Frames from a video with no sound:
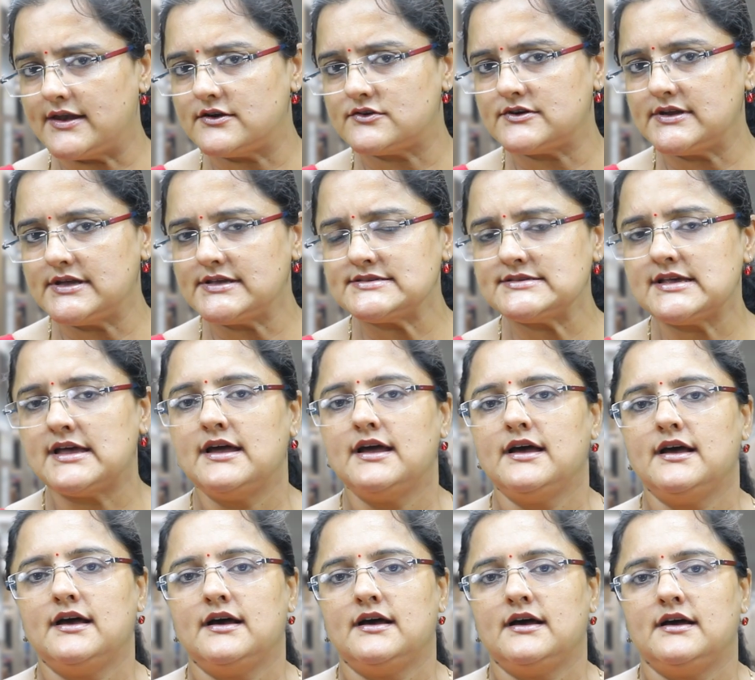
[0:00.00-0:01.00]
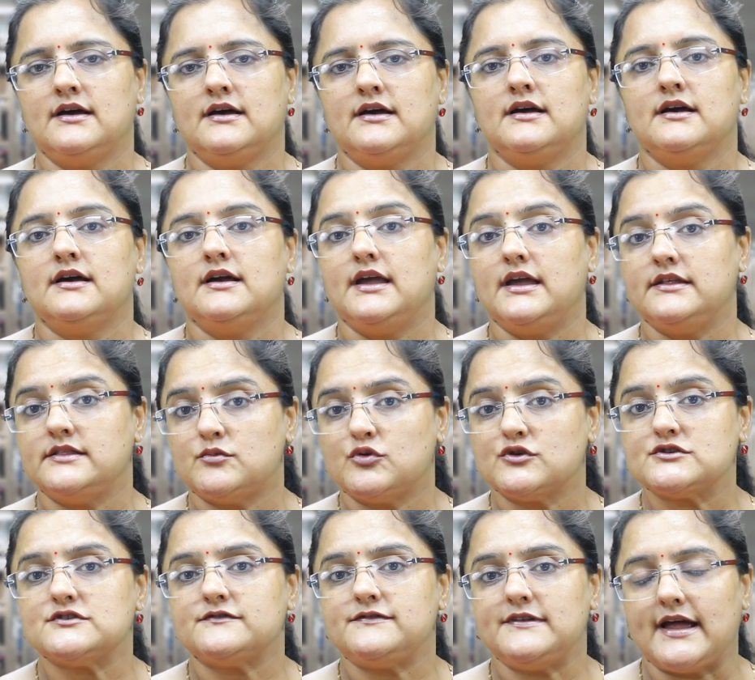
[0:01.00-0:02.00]
entries in the
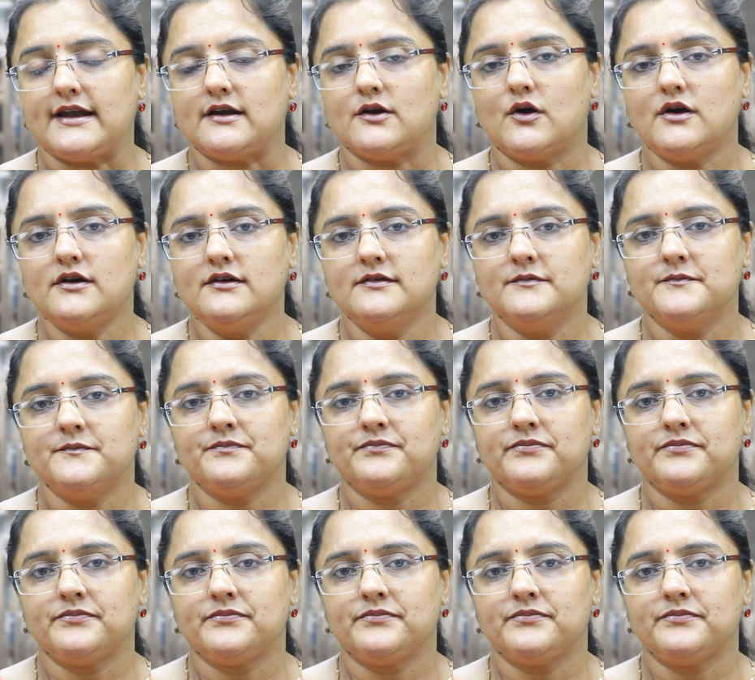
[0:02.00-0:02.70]
books of landlord?